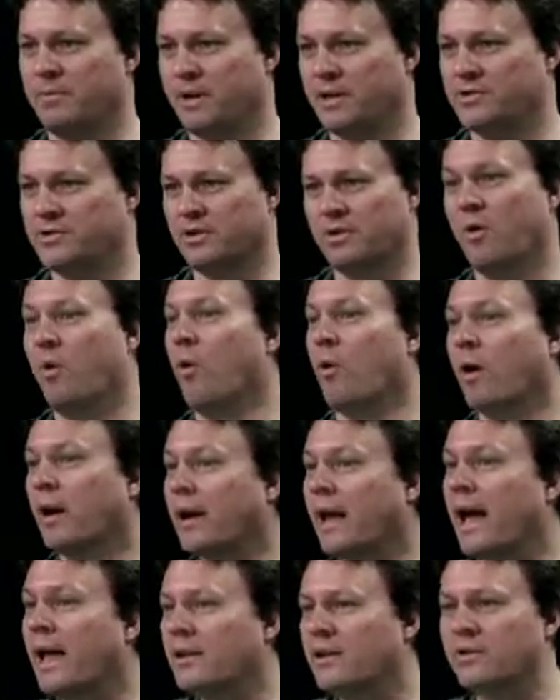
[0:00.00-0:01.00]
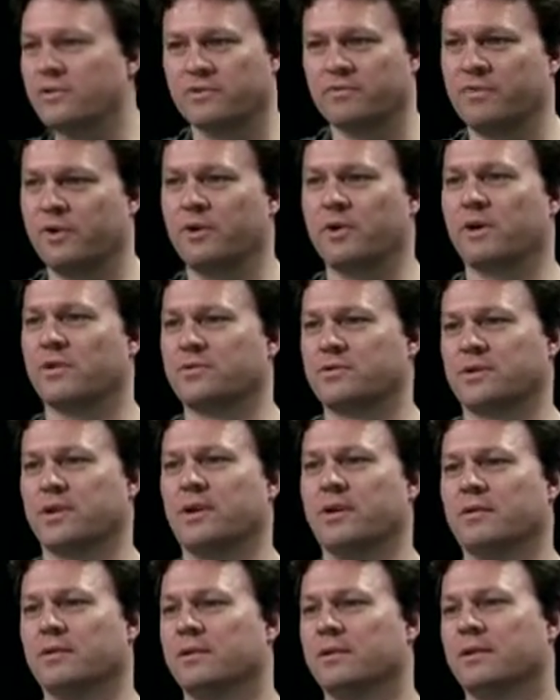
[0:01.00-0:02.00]
take a picture or again use a photo.
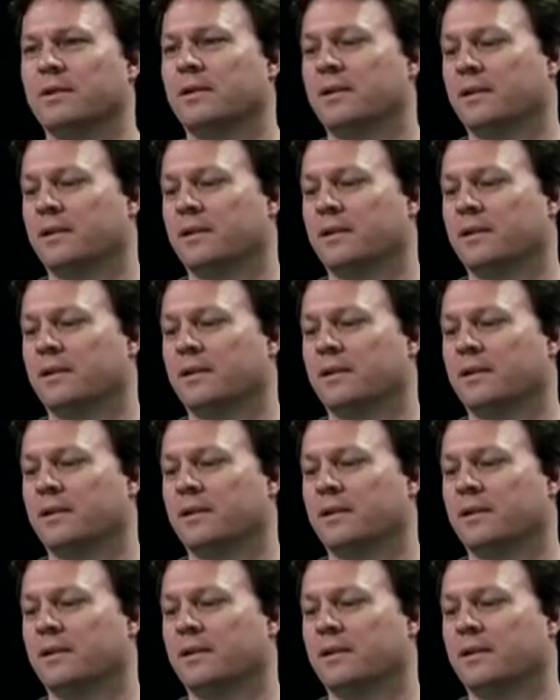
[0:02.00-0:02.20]
So